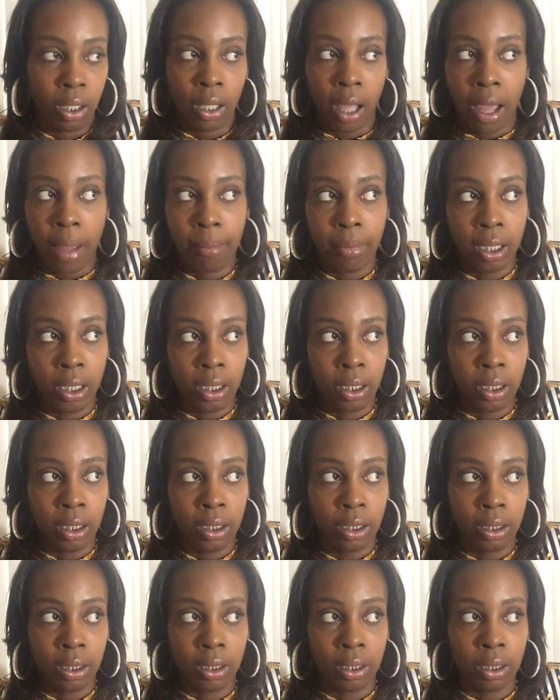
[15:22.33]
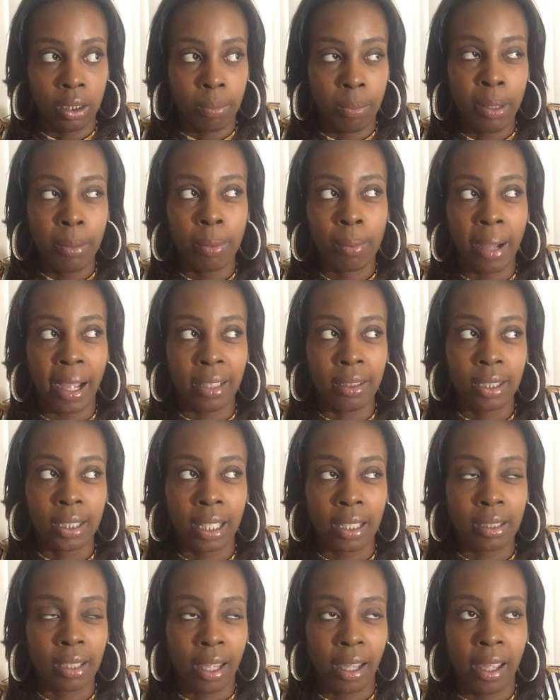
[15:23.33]
I mean, people might look
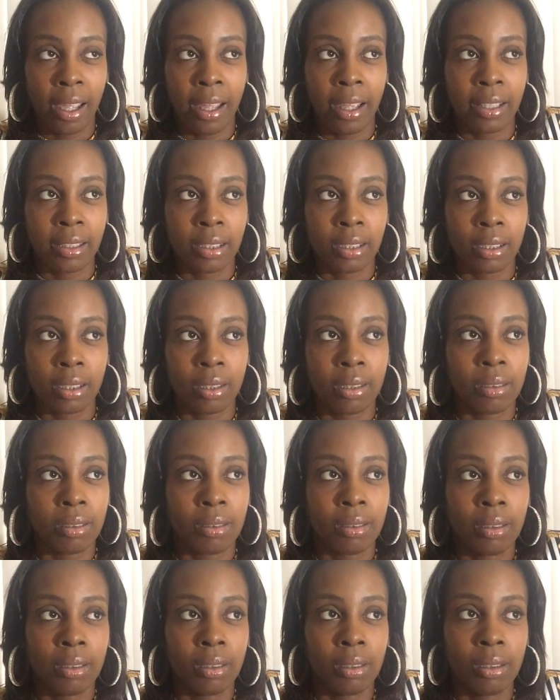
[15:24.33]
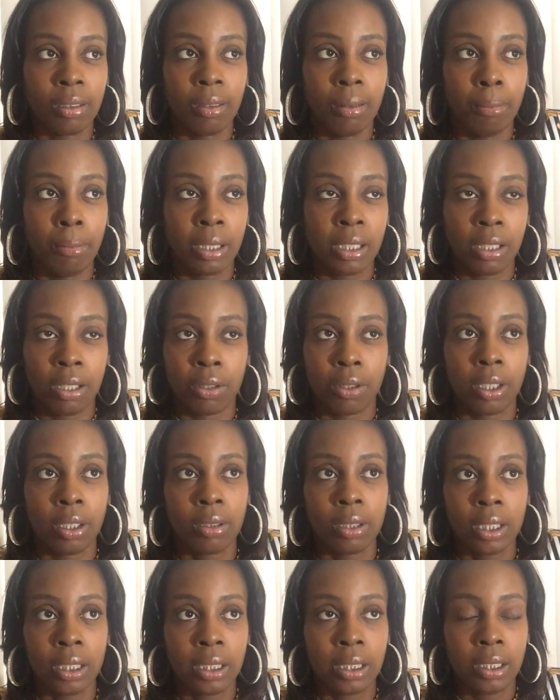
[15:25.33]
at that as
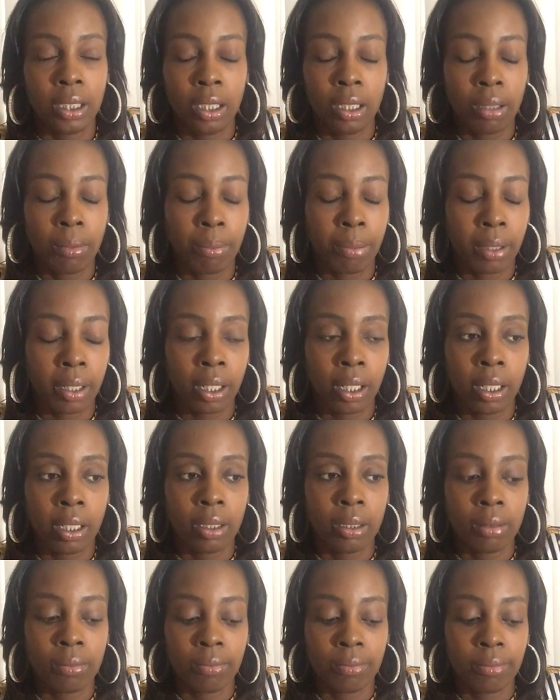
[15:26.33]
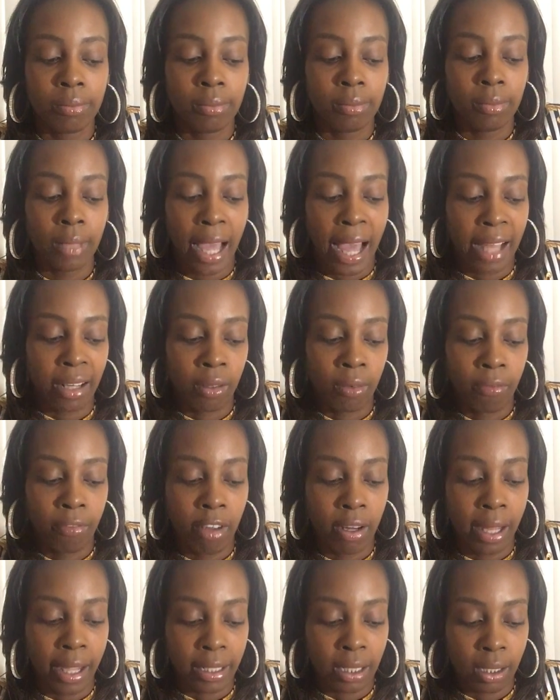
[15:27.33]
materialistic, but I don't
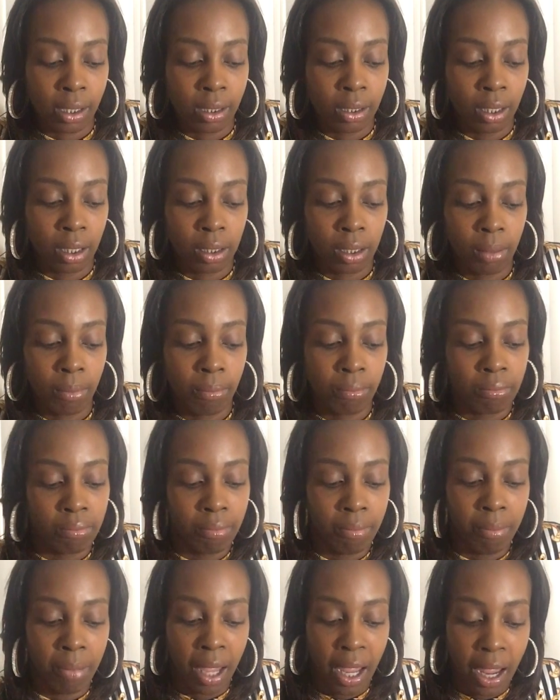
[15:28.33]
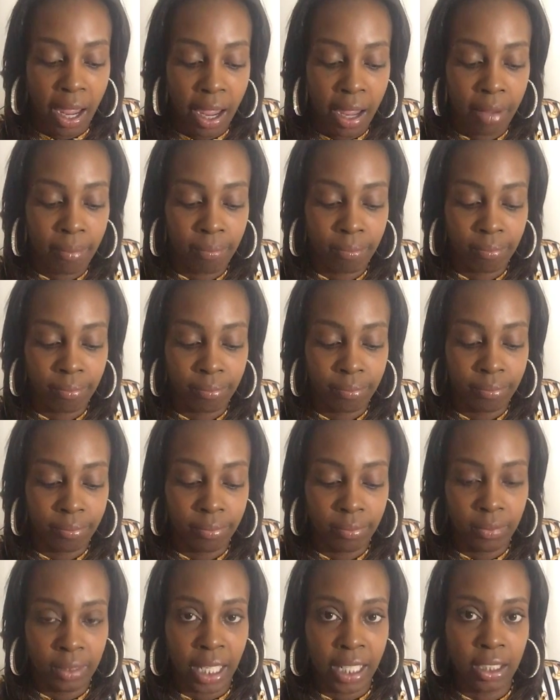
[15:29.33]
feel like it's nothing bad.
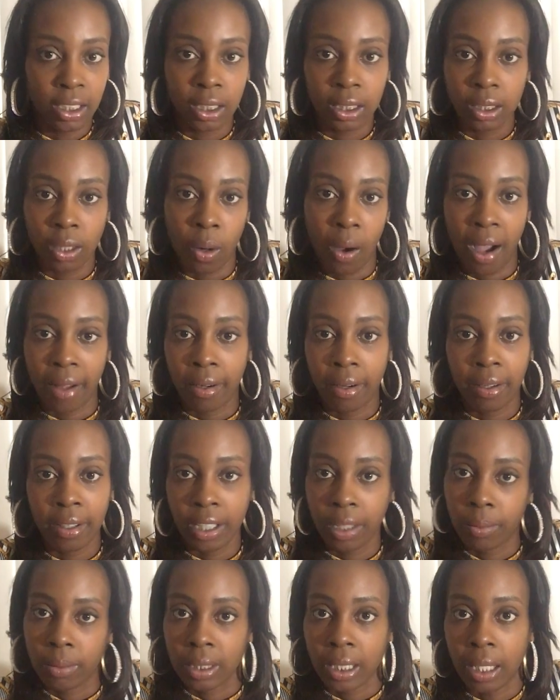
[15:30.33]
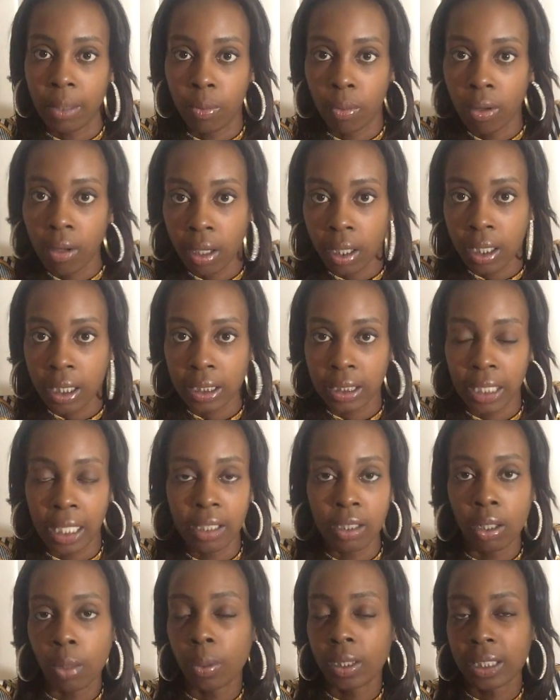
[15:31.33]
They just go out there and get what they want because they
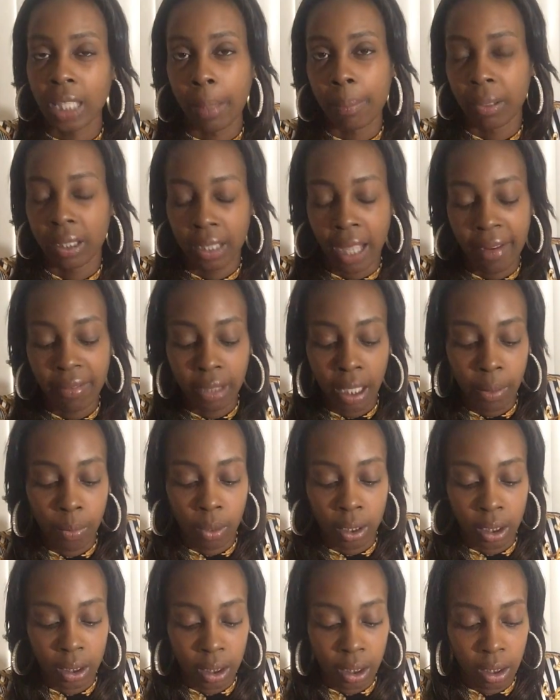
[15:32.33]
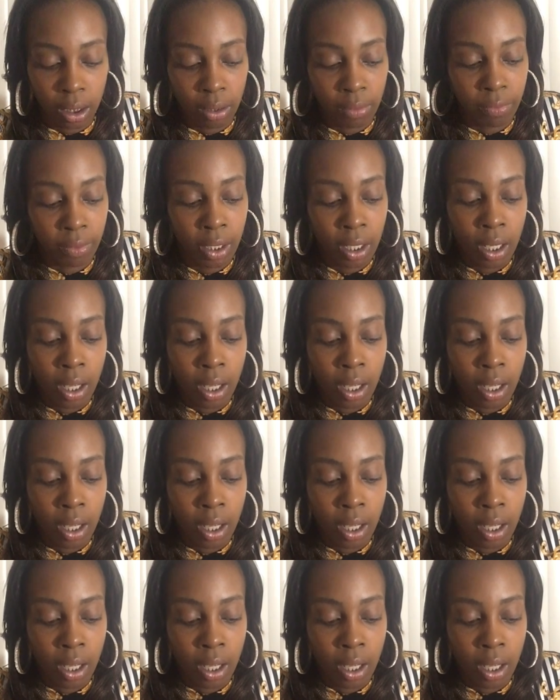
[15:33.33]
know what type of life they want to live.